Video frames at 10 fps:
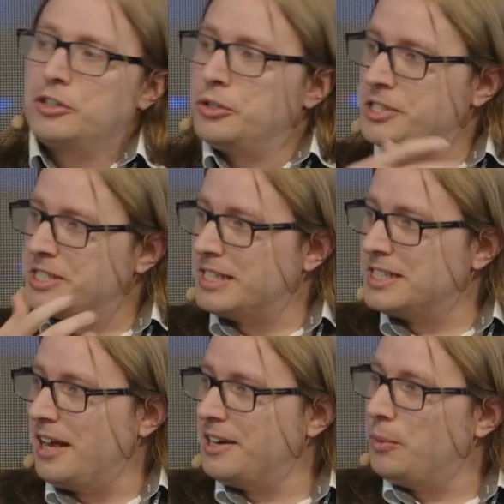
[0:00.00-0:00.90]

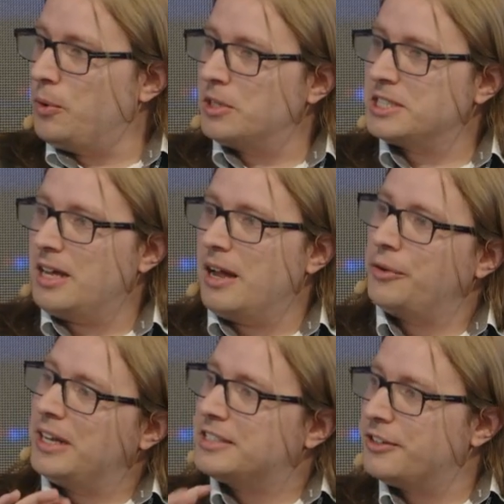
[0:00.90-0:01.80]
acoustics underwater are
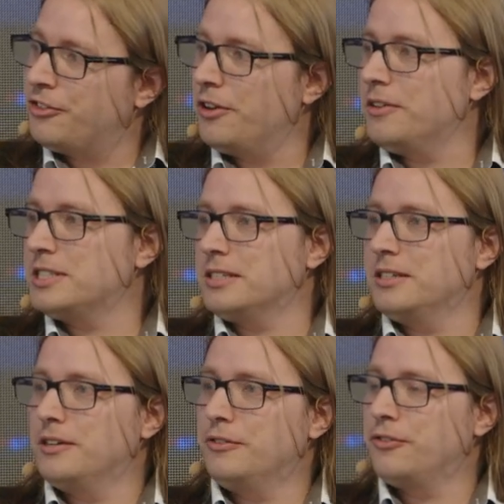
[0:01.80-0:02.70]
really different
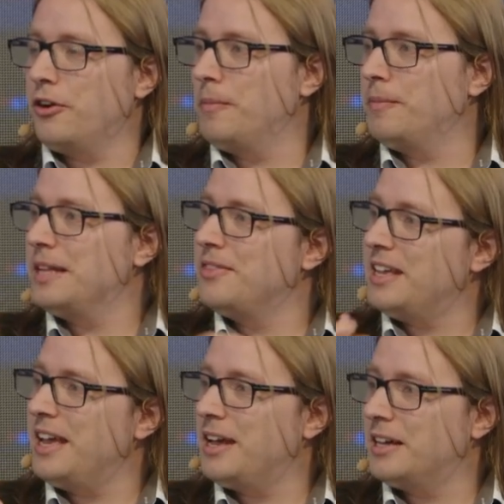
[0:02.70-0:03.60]
uh, from in
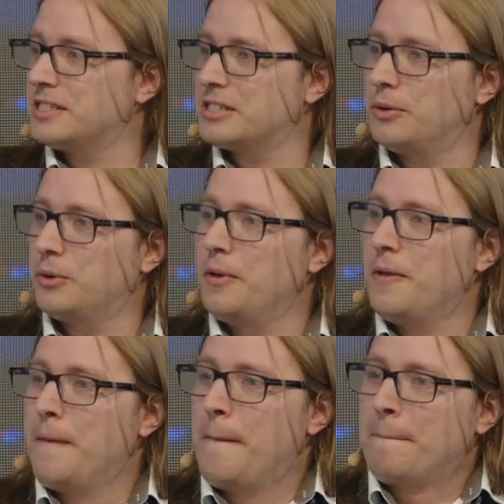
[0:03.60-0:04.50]
the air. So
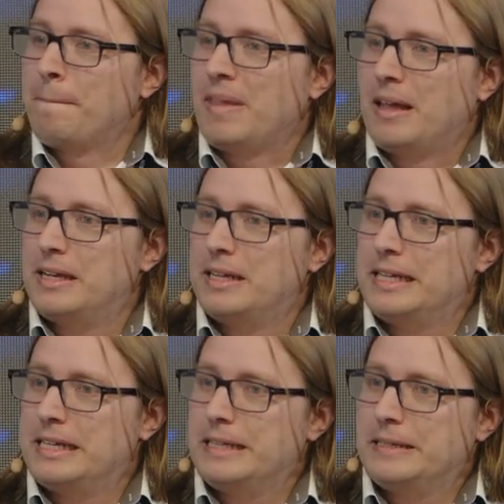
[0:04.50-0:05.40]

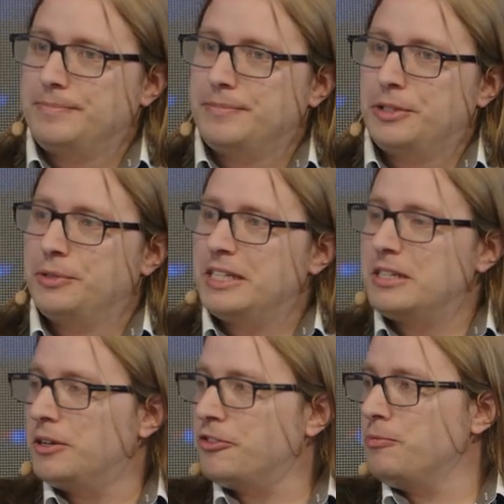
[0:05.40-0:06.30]
um, you need a
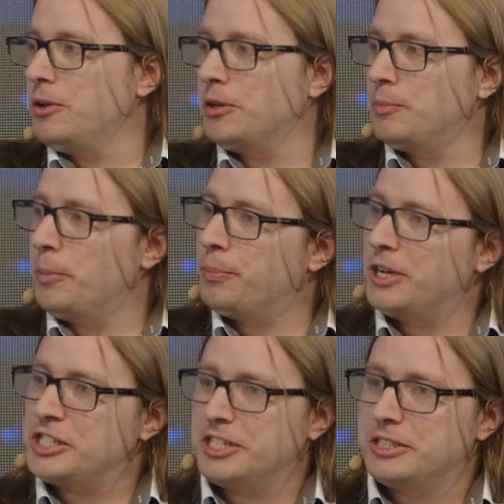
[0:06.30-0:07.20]
lot of lot more
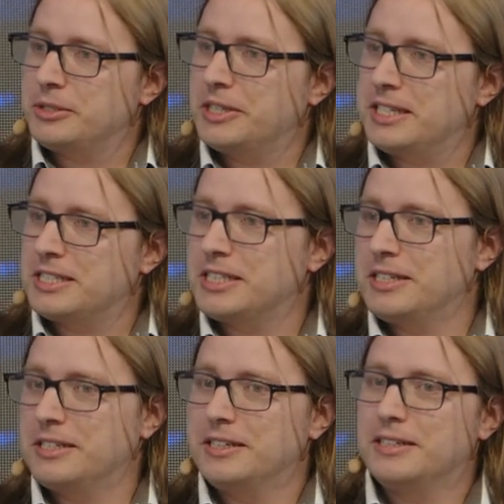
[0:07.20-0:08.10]
pressure to get
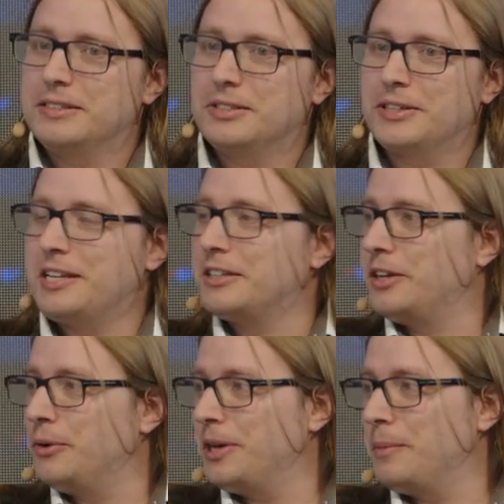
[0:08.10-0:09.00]
uh, to get it
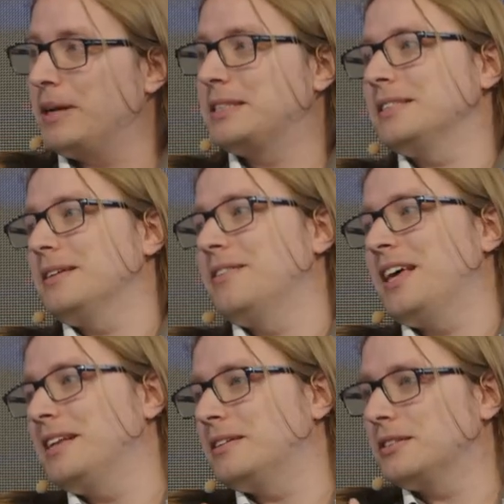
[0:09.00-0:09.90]
going, but
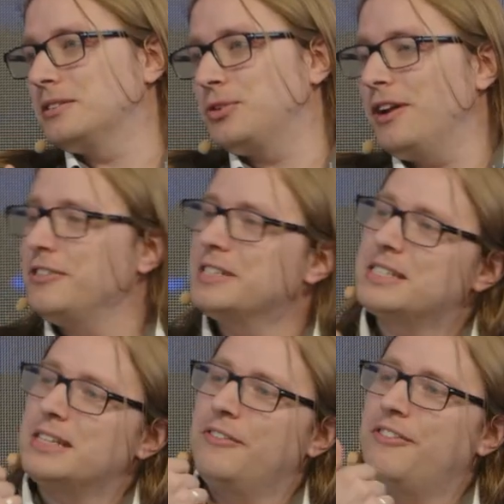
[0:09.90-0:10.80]
then it
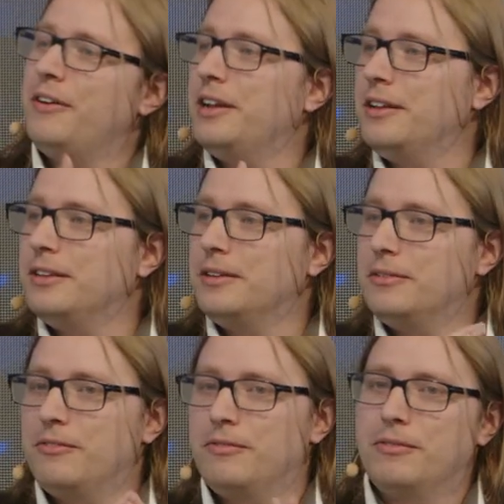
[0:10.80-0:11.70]
travels a very
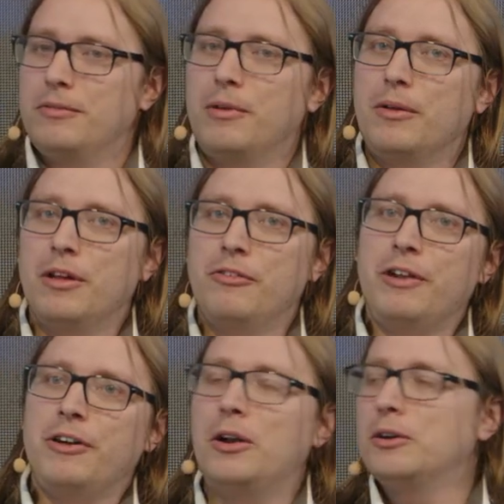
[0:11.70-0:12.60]
a
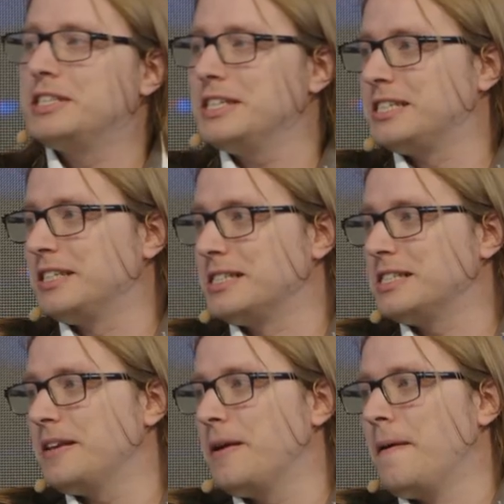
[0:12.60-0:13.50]
very long
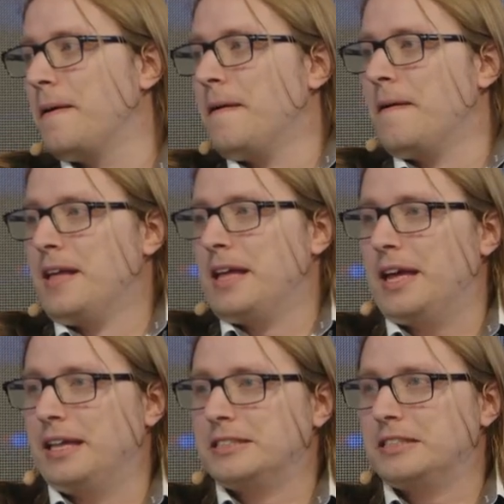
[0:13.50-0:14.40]
distance,
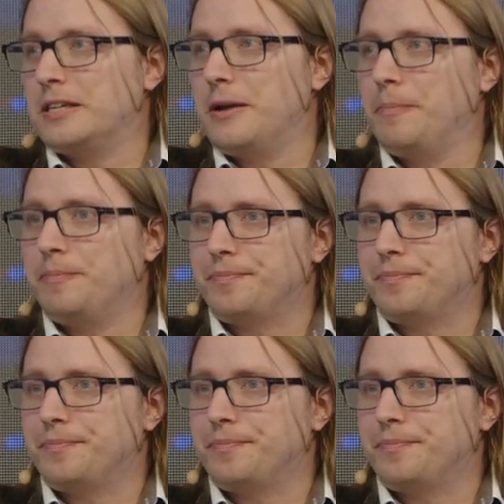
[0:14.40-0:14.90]
and um,